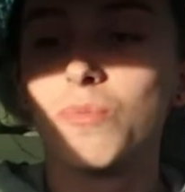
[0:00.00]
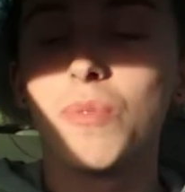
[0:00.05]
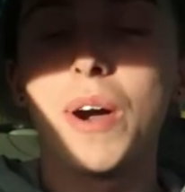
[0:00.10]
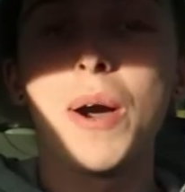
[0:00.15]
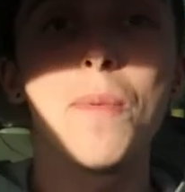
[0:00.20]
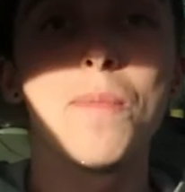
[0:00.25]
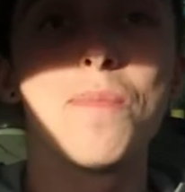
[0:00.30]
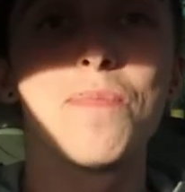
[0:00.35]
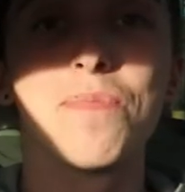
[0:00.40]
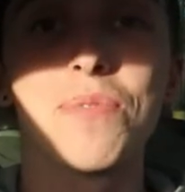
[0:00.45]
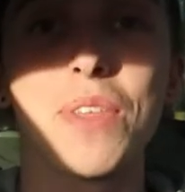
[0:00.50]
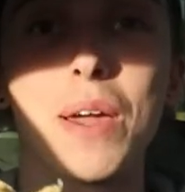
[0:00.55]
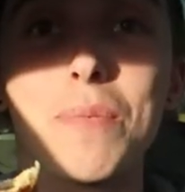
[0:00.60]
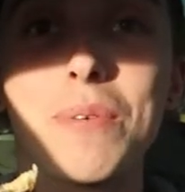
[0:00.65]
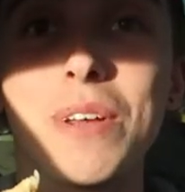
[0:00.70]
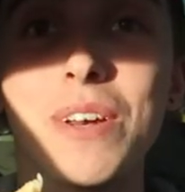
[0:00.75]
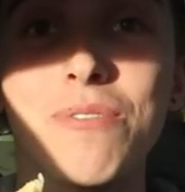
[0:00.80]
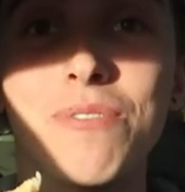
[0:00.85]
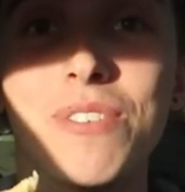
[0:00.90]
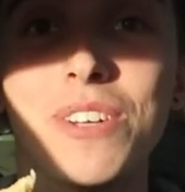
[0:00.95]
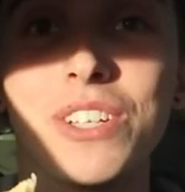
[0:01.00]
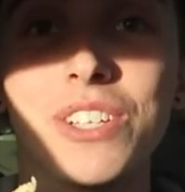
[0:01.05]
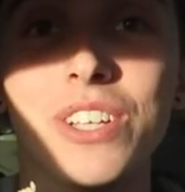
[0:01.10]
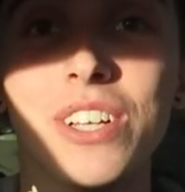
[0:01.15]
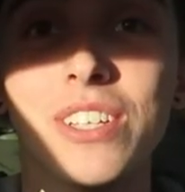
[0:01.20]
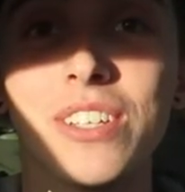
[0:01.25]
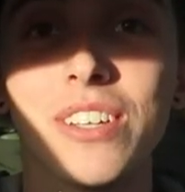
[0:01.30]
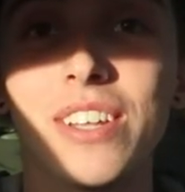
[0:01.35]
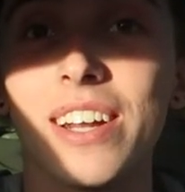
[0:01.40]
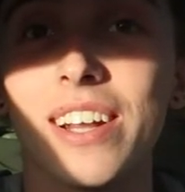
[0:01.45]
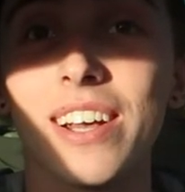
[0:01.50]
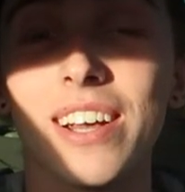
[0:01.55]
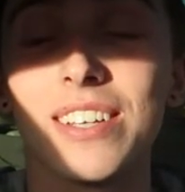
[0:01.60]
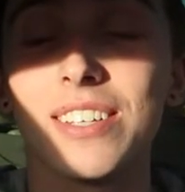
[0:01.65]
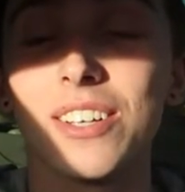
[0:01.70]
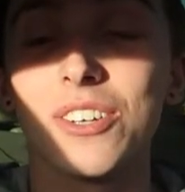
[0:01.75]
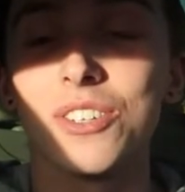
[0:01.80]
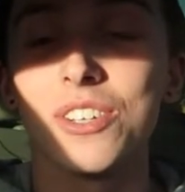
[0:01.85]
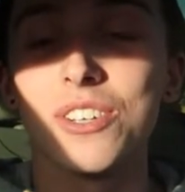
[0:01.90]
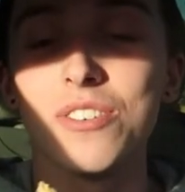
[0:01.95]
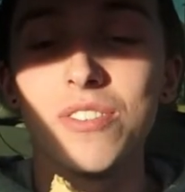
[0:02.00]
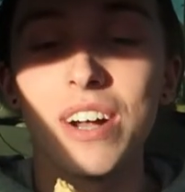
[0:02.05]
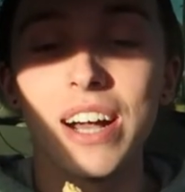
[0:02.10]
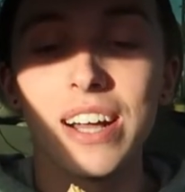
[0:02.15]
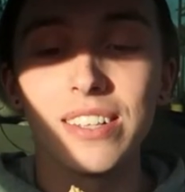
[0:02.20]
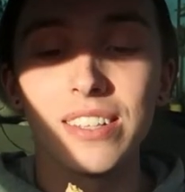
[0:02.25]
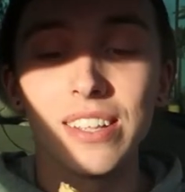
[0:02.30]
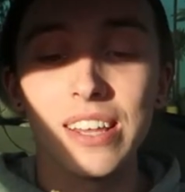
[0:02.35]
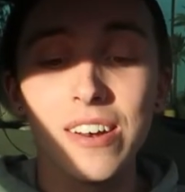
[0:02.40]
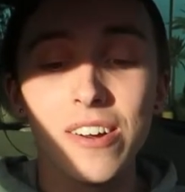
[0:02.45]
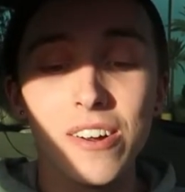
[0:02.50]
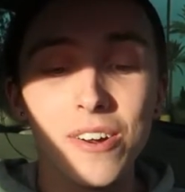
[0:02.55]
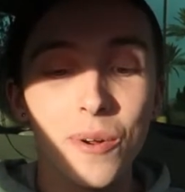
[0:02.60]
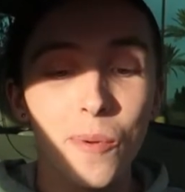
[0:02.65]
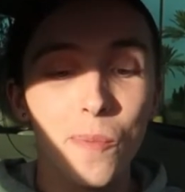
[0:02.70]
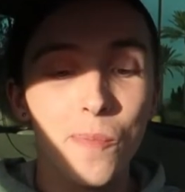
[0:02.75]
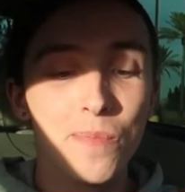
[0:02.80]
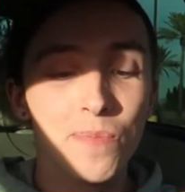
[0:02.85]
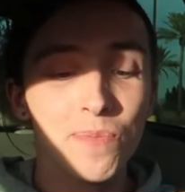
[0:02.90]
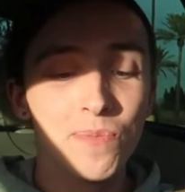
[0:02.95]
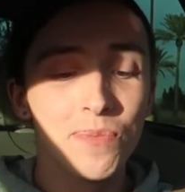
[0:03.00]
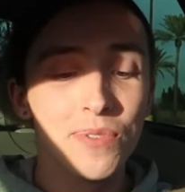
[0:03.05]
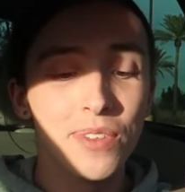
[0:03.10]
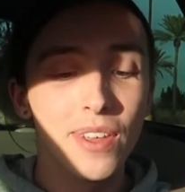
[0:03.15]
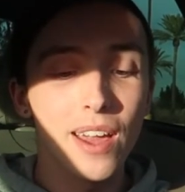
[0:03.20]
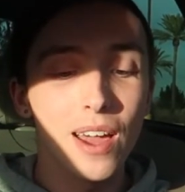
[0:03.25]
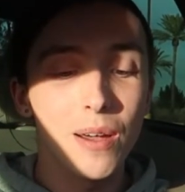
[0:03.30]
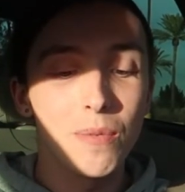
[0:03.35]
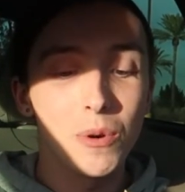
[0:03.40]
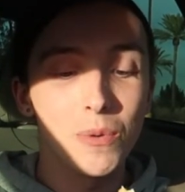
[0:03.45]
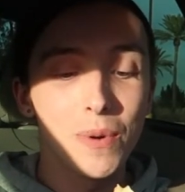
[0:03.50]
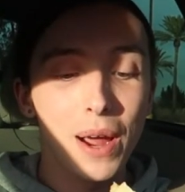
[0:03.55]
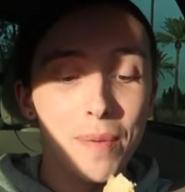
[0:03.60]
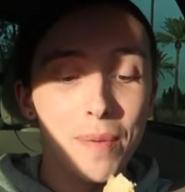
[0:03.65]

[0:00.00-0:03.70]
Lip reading: Well, I'm gonna finish this and then I guess I'll see you guys later and we'll